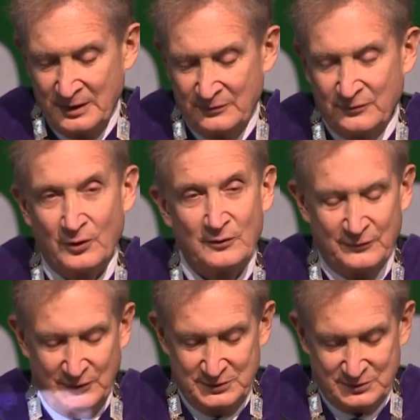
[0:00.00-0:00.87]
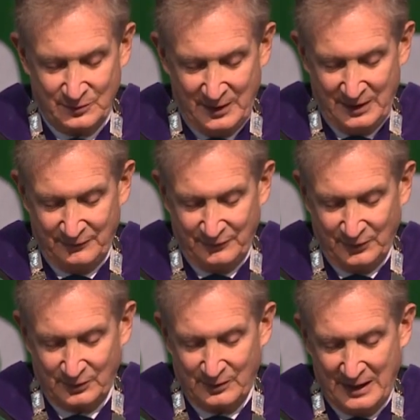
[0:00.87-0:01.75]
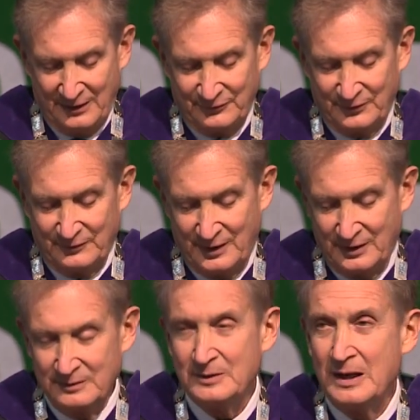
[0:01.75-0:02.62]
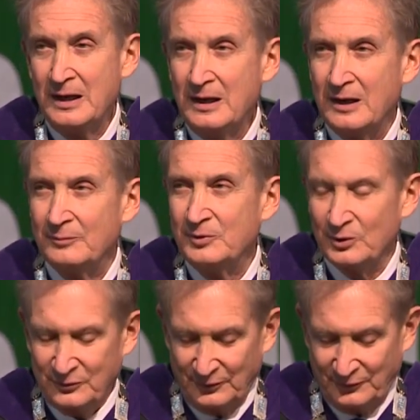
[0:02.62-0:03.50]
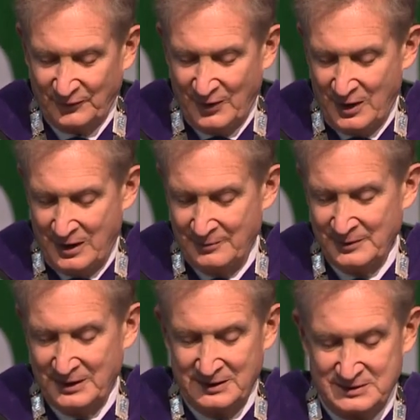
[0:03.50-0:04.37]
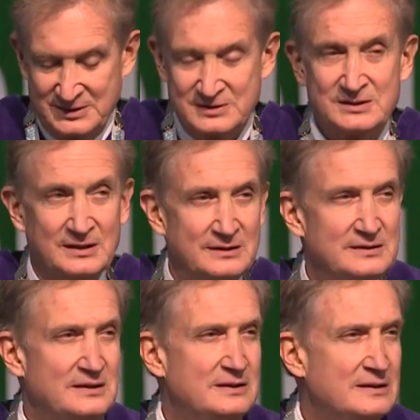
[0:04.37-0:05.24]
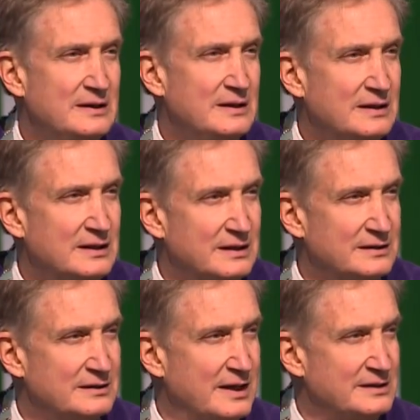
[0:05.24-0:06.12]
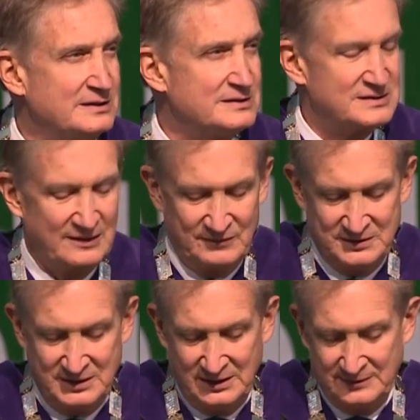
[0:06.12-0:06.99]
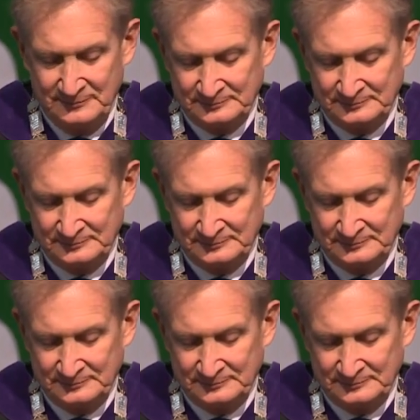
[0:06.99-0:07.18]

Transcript: 4-foot square photograph of a beautiful farm that existed in 1917.